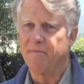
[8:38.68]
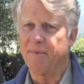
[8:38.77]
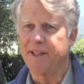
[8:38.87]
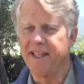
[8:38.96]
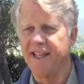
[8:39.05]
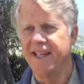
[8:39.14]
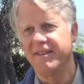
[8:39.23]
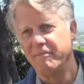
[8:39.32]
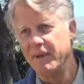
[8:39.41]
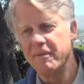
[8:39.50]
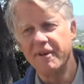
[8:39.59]
But the
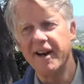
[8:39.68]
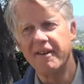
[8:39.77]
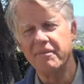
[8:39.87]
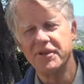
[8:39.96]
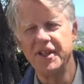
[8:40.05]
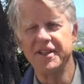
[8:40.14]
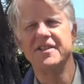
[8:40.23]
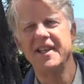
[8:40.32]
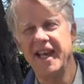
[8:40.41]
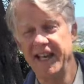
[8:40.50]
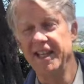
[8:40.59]
mimeograph machine
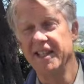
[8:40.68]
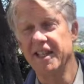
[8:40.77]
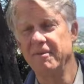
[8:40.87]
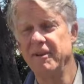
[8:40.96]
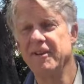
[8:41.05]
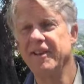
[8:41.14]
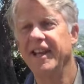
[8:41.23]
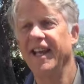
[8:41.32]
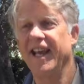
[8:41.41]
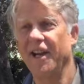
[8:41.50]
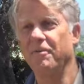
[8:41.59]
stayed in the
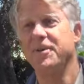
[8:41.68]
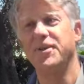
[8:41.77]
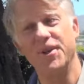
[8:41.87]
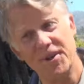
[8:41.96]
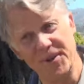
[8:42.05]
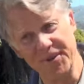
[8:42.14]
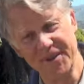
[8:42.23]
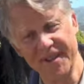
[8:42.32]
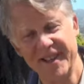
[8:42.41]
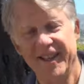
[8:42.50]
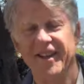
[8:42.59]
community and it was
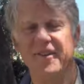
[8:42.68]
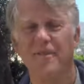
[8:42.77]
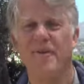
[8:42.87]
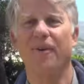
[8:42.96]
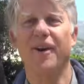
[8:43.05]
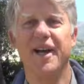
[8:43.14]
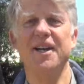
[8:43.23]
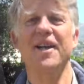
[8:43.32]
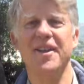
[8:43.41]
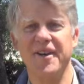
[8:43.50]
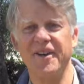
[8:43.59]
used for
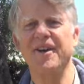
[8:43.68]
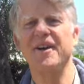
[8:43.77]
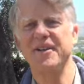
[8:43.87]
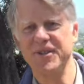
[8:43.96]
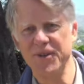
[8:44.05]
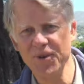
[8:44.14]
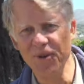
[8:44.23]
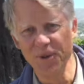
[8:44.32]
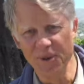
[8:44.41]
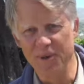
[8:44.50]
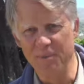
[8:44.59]
another
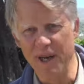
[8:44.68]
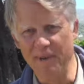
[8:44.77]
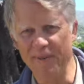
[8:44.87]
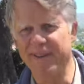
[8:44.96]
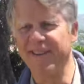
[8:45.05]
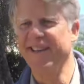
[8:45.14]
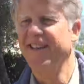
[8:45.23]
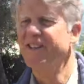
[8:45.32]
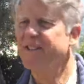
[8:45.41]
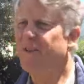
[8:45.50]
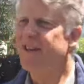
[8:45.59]
school newspaper.
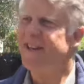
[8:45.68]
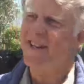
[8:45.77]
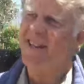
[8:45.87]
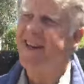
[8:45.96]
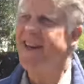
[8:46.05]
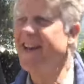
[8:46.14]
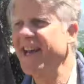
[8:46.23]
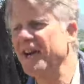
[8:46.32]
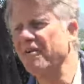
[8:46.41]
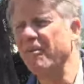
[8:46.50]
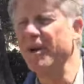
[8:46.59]
So it kind of
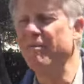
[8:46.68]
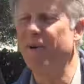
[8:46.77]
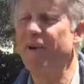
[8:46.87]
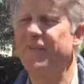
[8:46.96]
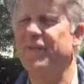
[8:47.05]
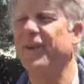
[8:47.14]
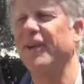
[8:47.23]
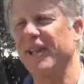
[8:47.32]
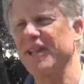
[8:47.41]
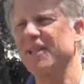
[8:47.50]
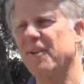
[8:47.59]
had a rebirth for
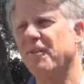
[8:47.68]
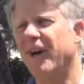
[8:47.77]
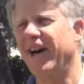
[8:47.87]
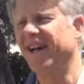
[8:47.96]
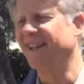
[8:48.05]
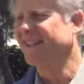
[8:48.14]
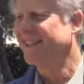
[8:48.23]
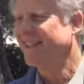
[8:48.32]
at least a while.